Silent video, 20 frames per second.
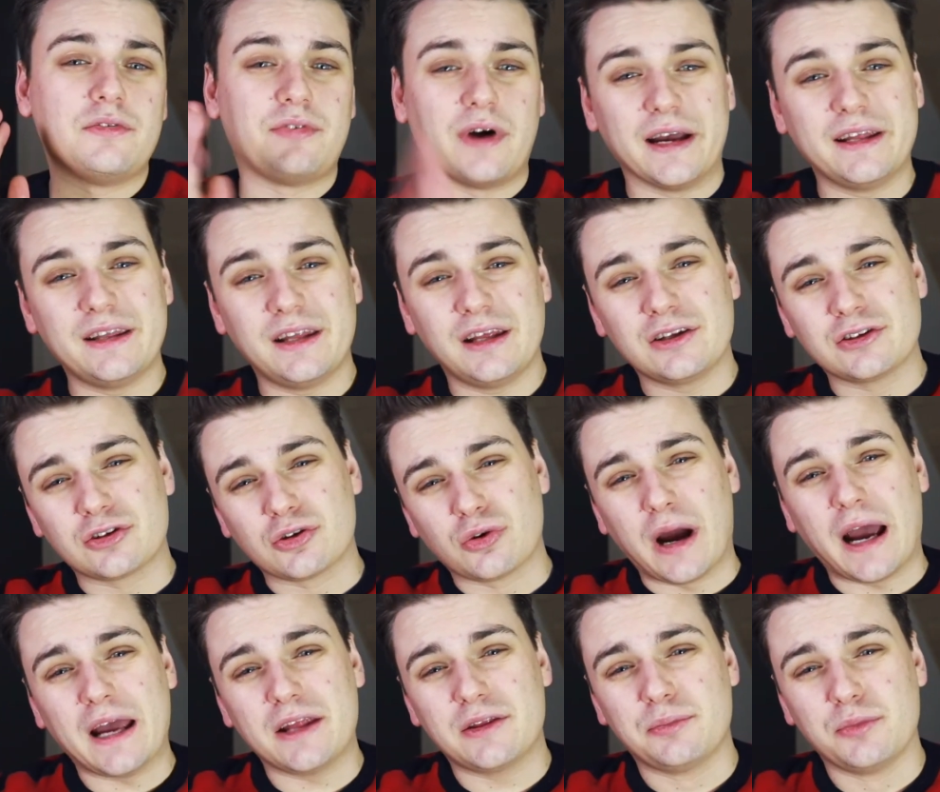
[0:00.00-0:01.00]
Finding the
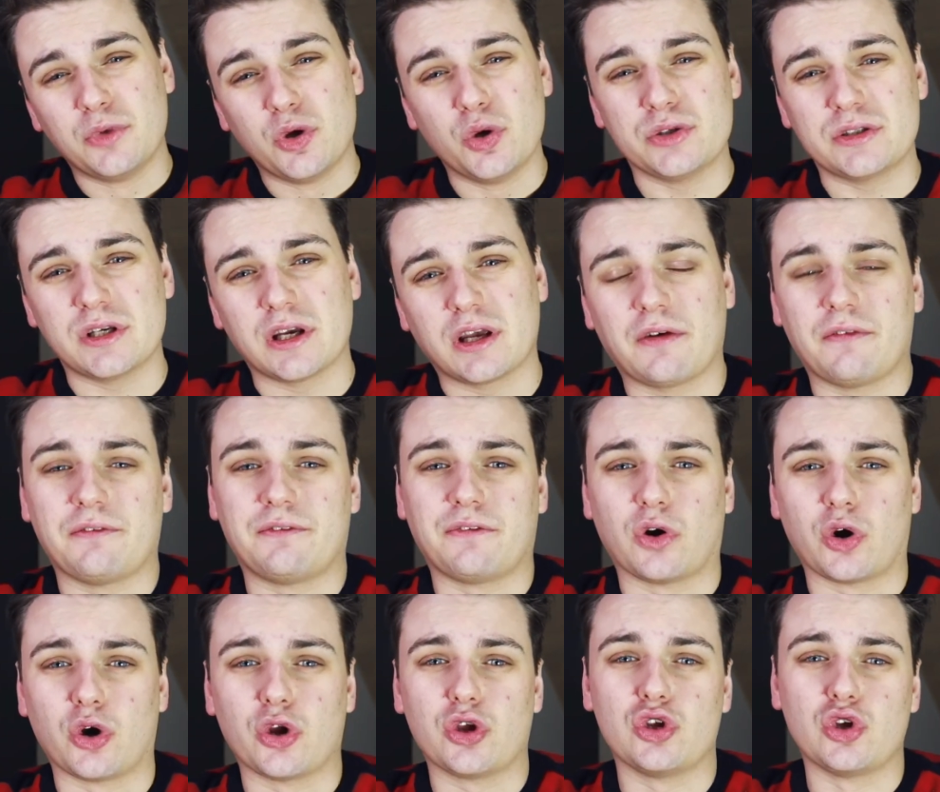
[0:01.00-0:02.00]
right music
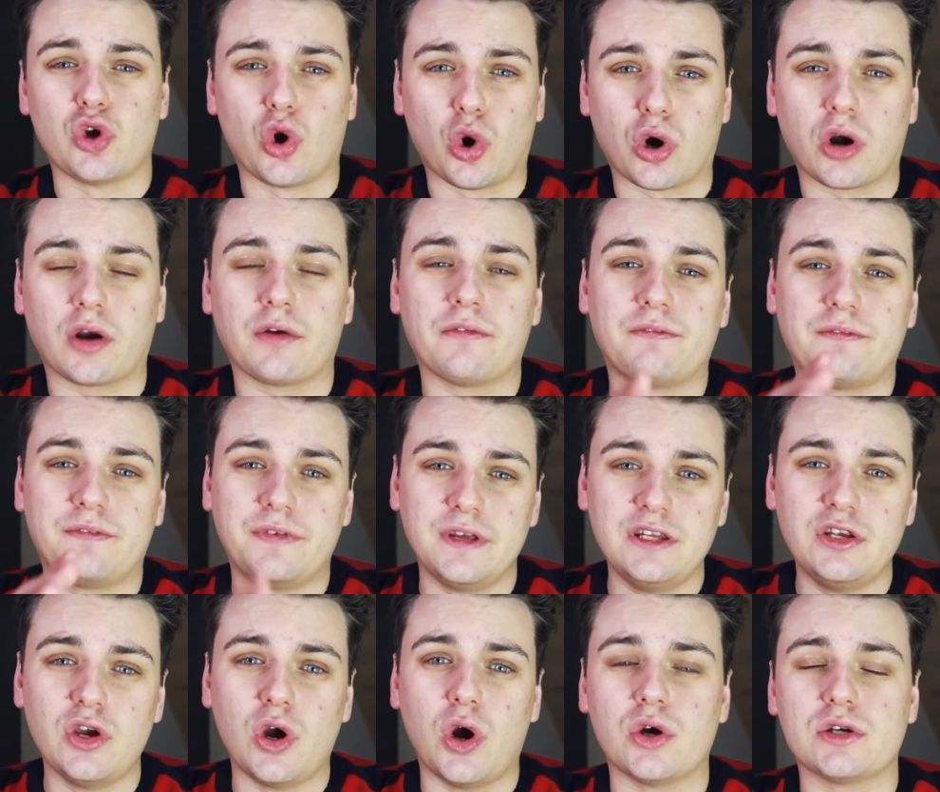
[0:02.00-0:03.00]
for your
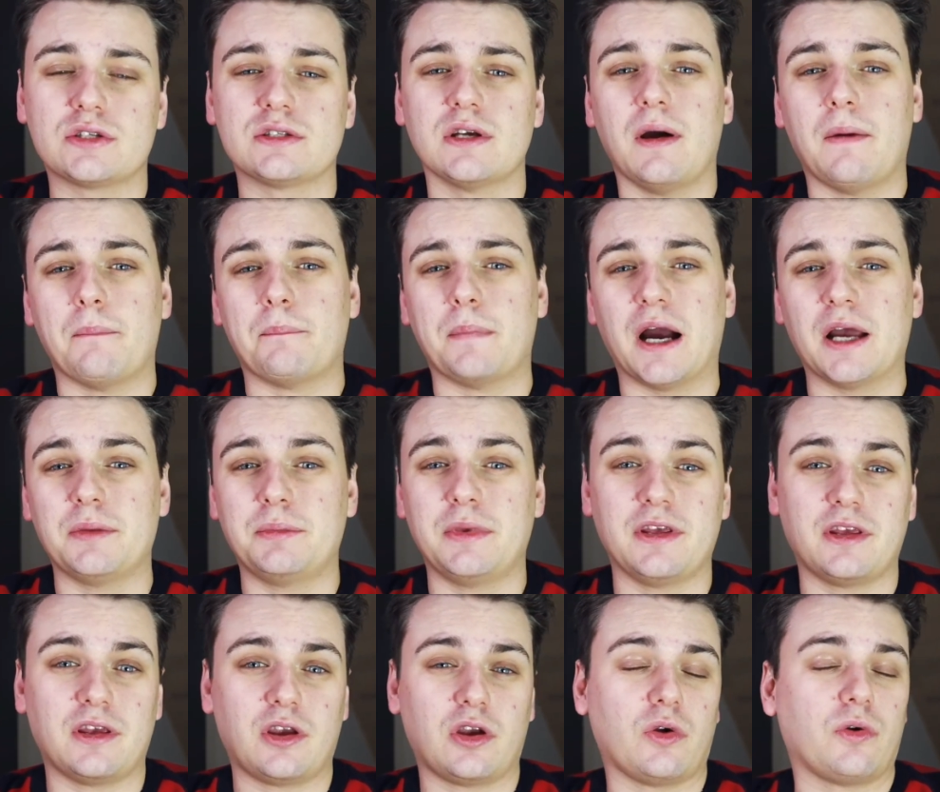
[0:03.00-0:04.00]
videos might
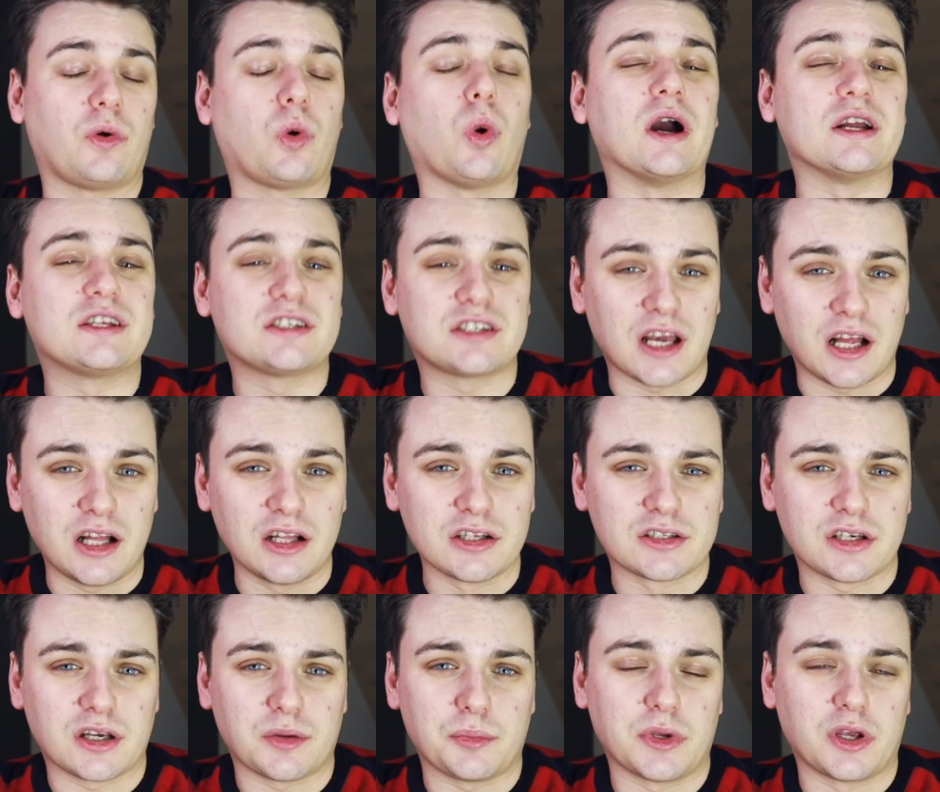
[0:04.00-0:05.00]
be quite
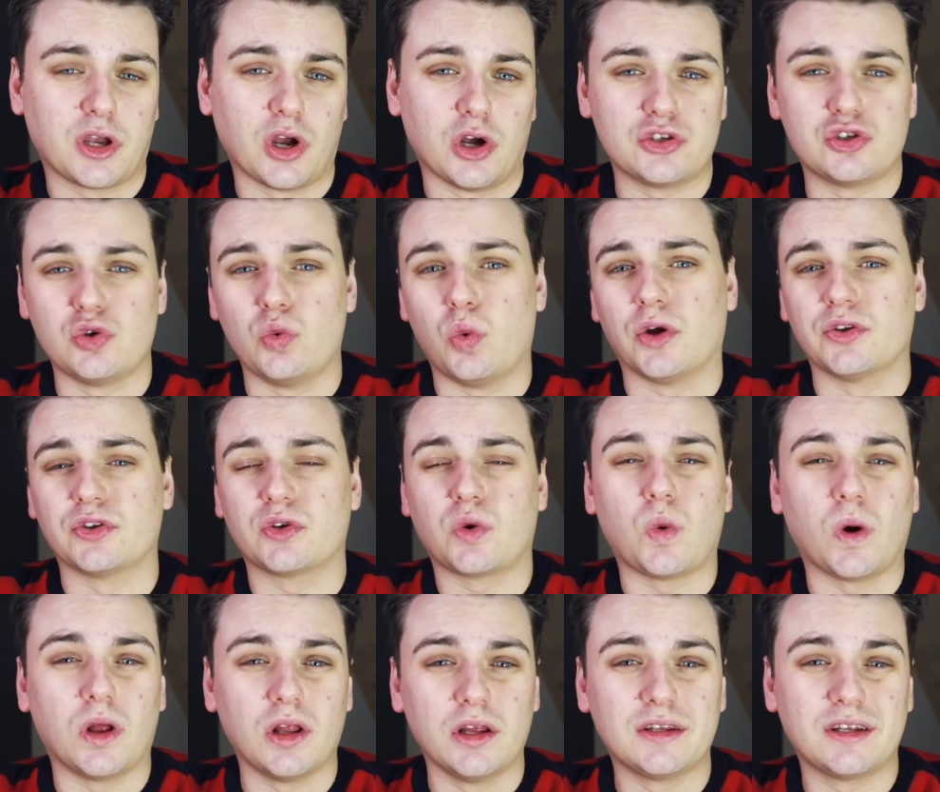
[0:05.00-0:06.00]
challenging because you want
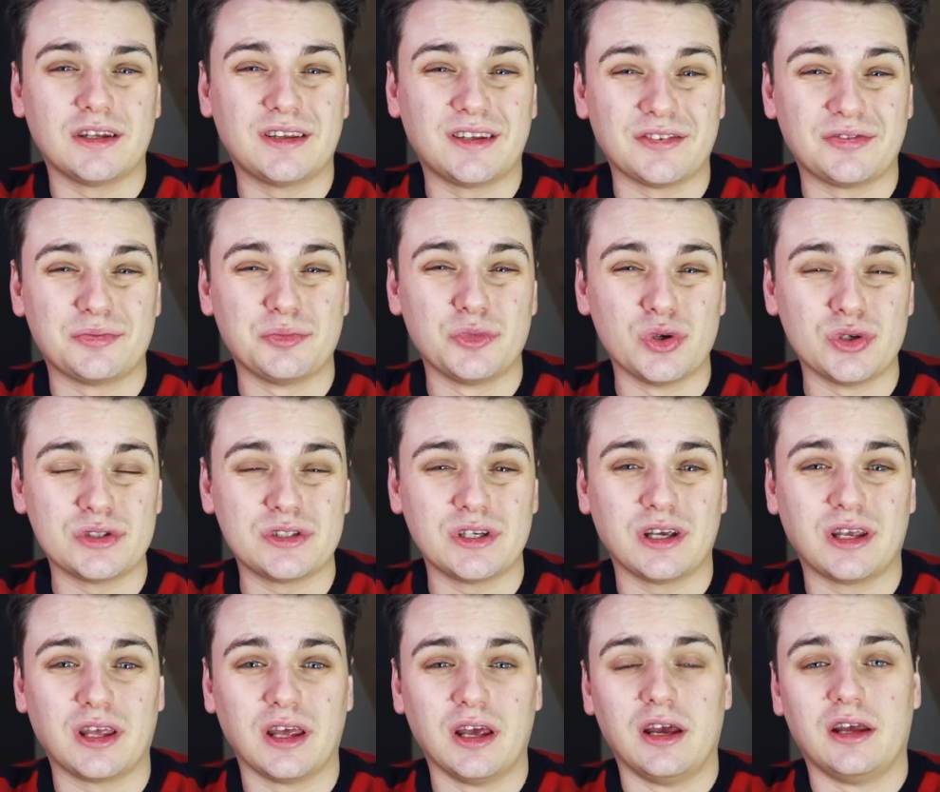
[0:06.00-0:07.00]
qualitative
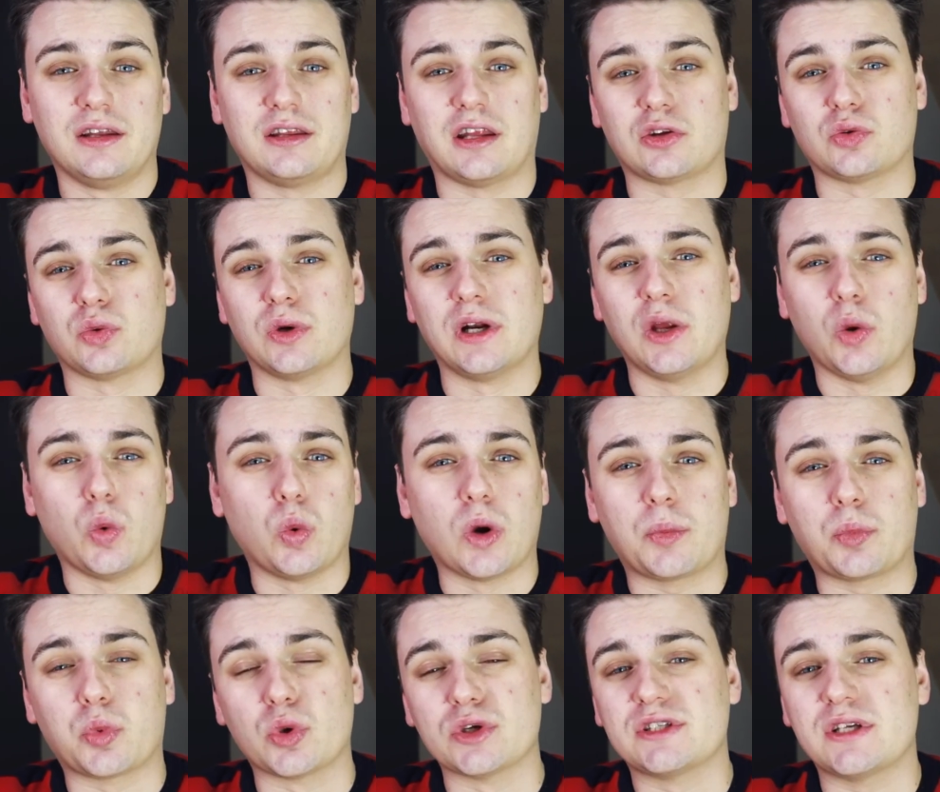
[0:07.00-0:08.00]
music that really
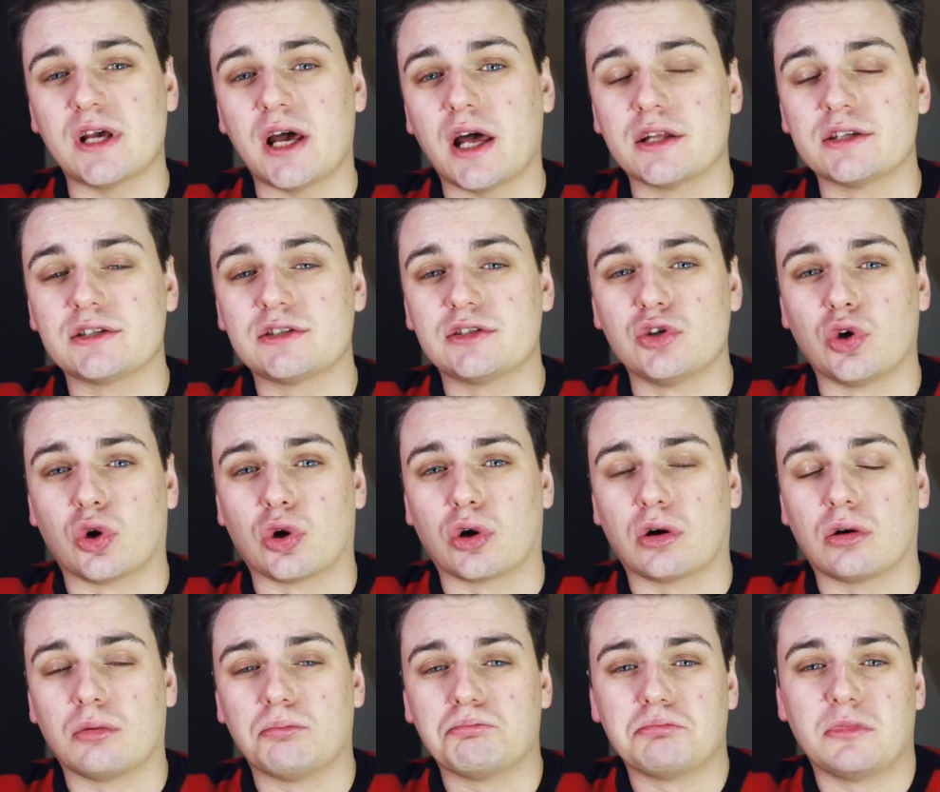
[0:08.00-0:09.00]
represents
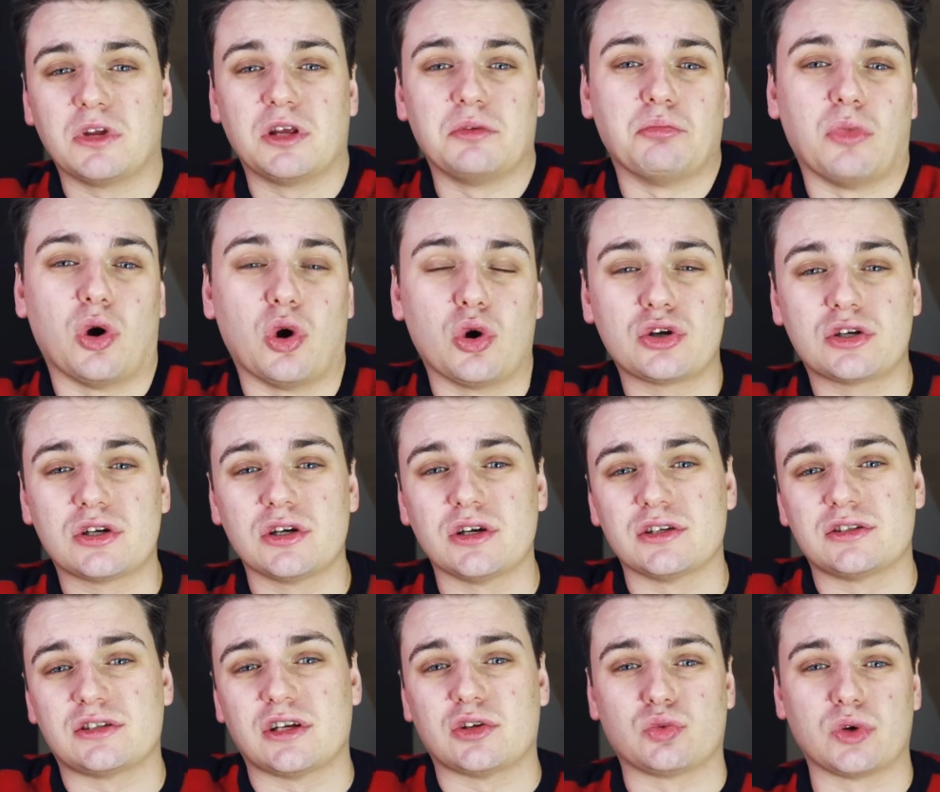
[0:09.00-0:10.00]
your
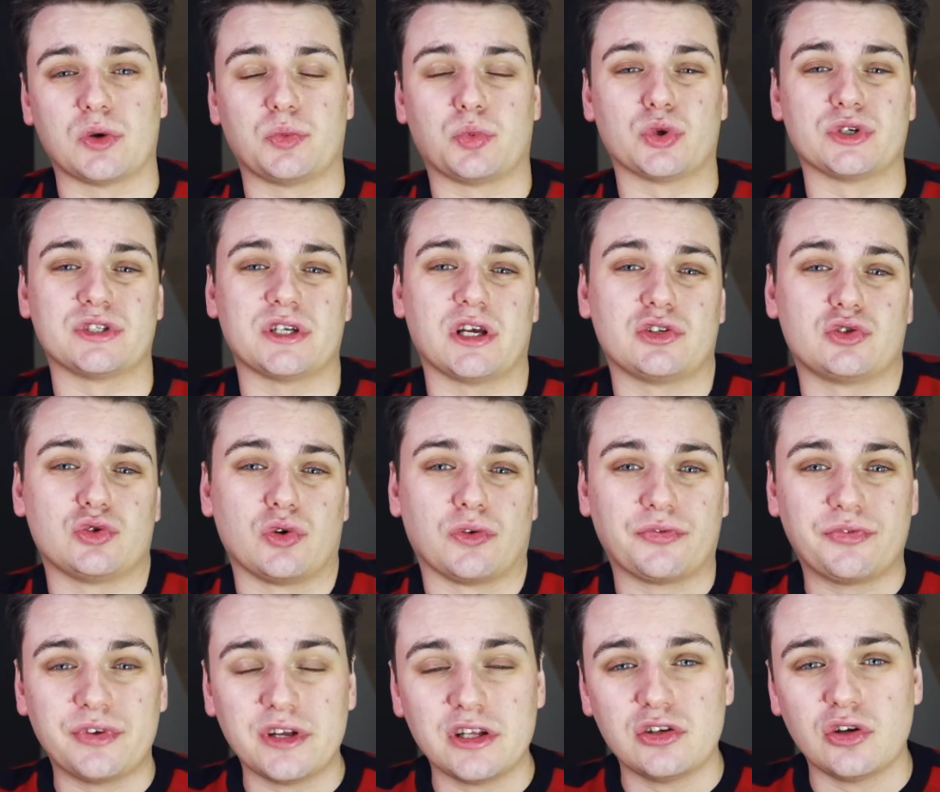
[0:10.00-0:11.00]
emotions, that represents your
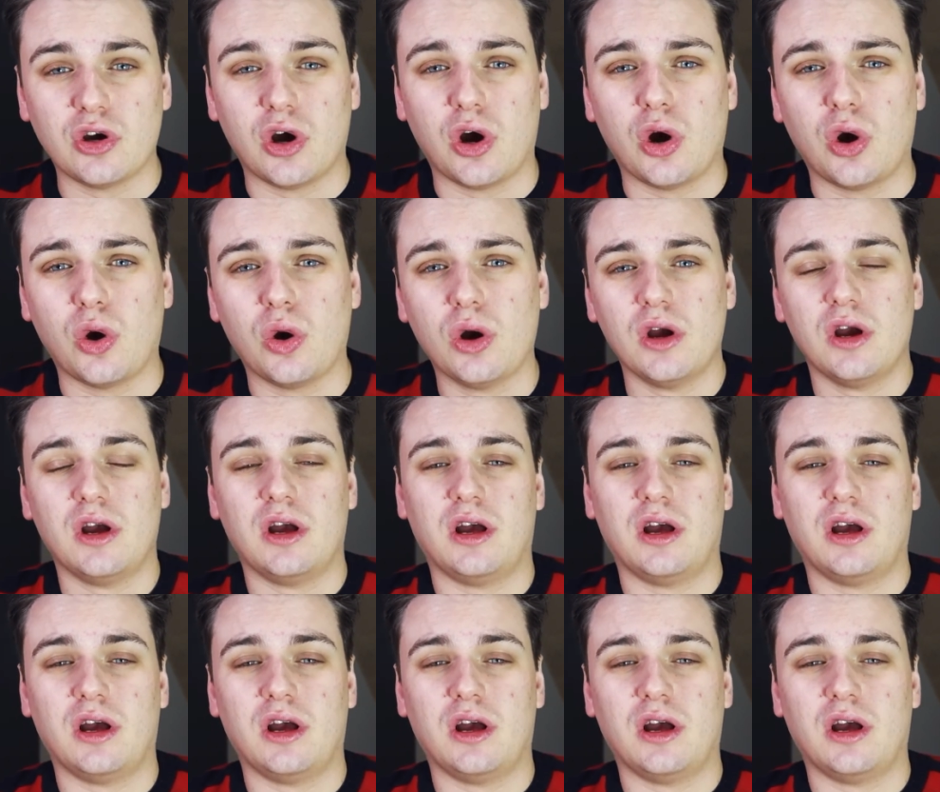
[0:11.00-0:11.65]
video,